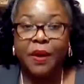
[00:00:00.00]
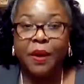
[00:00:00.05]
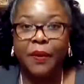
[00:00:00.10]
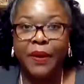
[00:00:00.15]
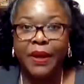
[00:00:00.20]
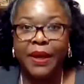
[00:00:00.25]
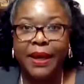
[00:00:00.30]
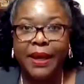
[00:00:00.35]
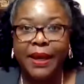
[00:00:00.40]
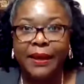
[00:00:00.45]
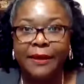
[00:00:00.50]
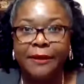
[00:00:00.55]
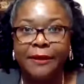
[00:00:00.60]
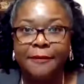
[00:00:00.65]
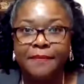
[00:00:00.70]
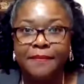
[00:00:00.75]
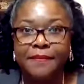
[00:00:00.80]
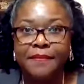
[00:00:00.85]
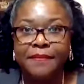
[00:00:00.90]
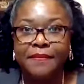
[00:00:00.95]
okay?
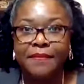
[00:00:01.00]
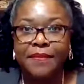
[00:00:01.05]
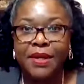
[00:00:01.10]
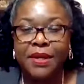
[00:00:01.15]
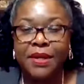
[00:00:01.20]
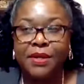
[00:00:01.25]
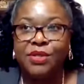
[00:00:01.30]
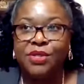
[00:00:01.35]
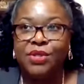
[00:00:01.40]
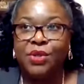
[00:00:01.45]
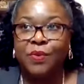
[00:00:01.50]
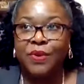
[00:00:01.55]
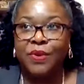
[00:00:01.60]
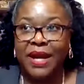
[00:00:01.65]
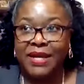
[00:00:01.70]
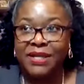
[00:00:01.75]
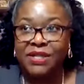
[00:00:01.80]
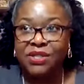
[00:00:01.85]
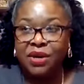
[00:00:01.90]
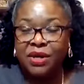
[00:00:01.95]
So when
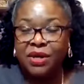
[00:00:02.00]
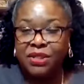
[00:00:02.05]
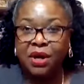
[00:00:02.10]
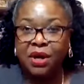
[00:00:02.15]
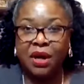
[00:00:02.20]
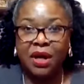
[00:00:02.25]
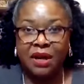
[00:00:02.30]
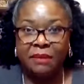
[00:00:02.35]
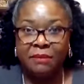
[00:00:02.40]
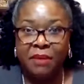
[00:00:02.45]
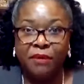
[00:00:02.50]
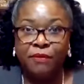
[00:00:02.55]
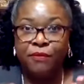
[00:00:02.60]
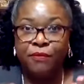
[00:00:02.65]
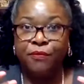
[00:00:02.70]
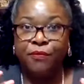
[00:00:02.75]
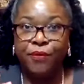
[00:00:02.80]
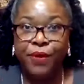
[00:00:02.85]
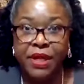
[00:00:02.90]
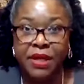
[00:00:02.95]
I start talking about
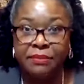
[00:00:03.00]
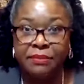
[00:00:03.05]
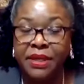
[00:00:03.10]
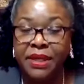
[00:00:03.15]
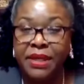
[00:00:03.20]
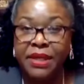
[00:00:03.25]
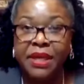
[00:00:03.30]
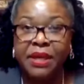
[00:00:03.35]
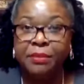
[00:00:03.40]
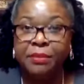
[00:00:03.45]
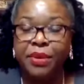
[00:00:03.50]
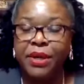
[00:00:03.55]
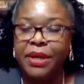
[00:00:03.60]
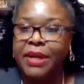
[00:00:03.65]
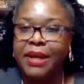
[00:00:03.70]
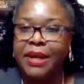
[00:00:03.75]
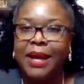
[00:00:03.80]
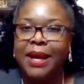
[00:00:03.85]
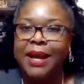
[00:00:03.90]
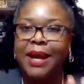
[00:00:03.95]
freedom and
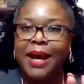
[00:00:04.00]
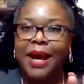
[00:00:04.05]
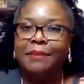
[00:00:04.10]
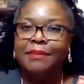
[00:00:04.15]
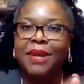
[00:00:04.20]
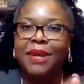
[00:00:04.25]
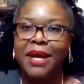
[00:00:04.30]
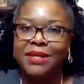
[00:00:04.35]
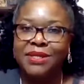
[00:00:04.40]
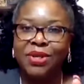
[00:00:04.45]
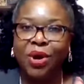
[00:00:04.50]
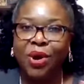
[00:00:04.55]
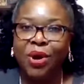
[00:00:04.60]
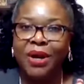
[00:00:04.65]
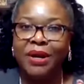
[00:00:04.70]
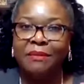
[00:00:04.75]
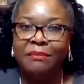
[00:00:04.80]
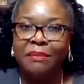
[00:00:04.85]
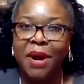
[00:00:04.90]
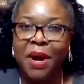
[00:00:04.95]
liberty, I'm not
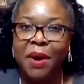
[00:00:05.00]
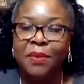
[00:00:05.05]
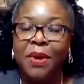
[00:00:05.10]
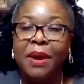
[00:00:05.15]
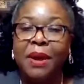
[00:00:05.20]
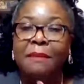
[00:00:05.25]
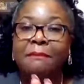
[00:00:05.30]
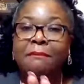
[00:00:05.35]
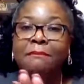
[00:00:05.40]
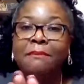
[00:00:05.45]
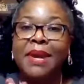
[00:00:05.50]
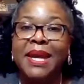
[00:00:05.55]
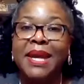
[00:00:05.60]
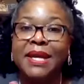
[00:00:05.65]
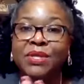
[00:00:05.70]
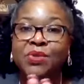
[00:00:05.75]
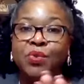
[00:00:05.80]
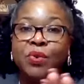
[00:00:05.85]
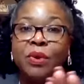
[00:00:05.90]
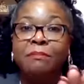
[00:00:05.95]
talking about
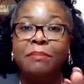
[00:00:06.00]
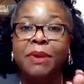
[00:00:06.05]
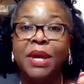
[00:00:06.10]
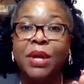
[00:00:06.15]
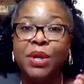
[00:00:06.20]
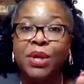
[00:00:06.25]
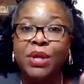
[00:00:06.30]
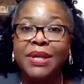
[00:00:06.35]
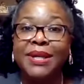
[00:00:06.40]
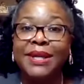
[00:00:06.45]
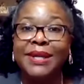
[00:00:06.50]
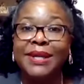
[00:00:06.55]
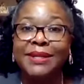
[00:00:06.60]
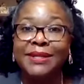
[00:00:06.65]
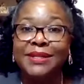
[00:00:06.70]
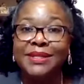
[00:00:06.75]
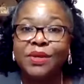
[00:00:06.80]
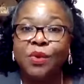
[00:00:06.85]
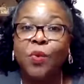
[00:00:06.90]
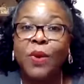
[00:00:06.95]
man's rebellion
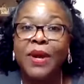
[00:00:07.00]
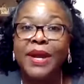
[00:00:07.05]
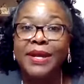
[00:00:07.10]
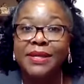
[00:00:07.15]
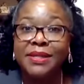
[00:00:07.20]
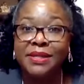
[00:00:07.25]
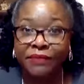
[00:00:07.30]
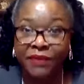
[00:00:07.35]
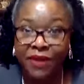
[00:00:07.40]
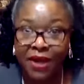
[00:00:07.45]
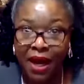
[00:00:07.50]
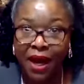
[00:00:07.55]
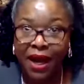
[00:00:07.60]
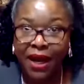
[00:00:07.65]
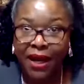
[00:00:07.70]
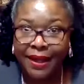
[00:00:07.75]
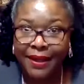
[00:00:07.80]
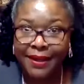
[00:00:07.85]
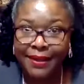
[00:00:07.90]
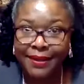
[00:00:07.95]
against the ways of
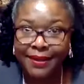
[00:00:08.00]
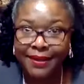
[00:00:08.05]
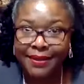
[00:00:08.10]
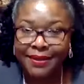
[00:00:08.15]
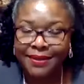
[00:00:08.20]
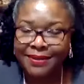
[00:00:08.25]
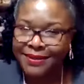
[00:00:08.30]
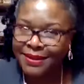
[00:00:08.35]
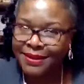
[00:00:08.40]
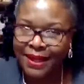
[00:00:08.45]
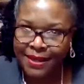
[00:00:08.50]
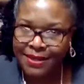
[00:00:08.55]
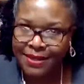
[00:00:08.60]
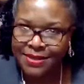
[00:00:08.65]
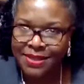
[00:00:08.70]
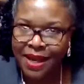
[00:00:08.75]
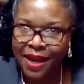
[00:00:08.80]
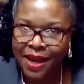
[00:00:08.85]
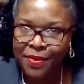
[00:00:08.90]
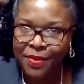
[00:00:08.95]
God. That
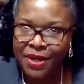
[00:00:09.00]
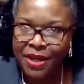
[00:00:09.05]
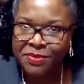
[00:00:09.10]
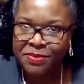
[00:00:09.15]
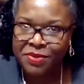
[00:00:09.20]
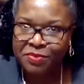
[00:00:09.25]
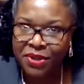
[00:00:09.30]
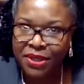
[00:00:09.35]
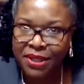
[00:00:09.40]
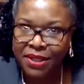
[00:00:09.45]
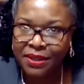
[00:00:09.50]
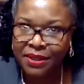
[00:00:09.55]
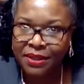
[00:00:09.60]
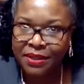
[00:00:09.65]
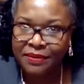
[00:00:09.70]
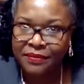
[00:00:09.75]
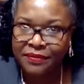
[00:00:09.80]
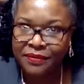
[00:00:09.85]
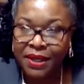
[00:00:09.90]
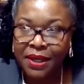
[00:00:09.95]
is not what I'm speaking
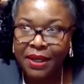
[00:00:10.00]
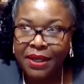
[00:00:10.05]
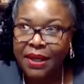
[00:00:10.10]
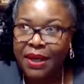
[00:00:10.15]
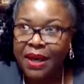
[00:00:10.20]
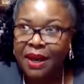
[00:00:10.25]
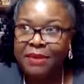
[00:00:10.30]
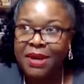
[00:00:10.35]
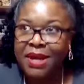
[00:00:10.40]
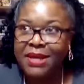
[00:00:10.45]
of. I'm